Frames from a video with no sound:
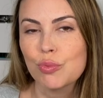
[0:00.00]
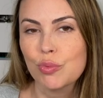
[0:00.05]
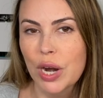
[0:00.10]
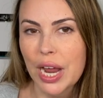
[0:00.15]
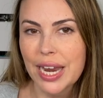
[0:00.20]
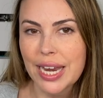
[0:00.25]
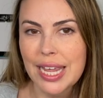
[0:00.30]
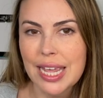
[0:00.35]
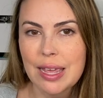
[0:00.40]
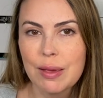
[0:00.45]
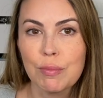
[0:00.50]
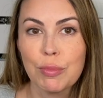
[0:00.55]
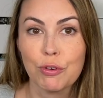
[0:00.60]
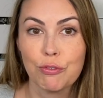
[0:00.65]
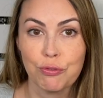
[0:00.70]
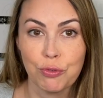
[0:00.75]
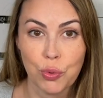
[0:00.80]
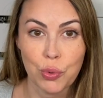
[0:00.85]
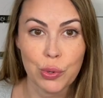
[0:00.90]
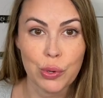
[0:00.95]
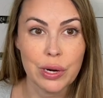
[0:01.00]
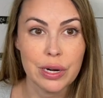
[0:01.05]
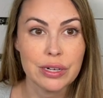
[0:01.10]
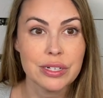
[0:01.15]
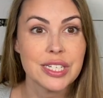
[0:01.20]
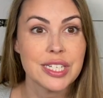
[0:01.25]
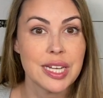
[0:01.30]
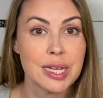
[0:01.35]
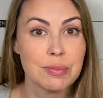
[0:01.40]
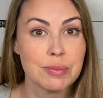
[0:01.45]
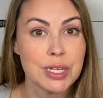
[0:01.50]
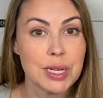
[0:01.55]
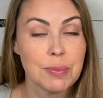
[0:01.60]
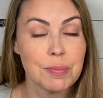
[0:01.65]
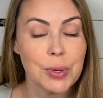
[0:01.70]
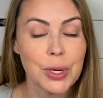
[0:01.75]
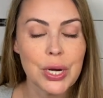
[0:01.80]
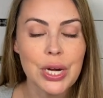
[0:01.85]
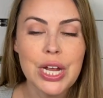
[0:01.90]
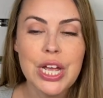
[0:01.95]
ready before
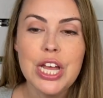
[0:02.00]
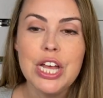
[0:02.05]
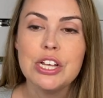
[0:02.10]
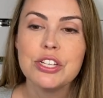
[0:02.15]
Stamptember,